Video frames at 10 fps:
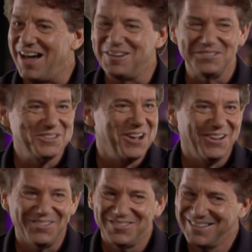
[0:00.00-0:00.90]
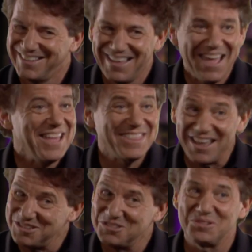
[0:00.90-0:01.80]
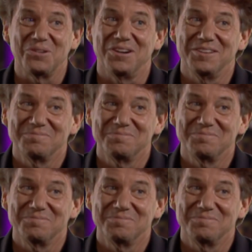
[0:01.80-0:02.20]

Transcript: I don't know. That's a story.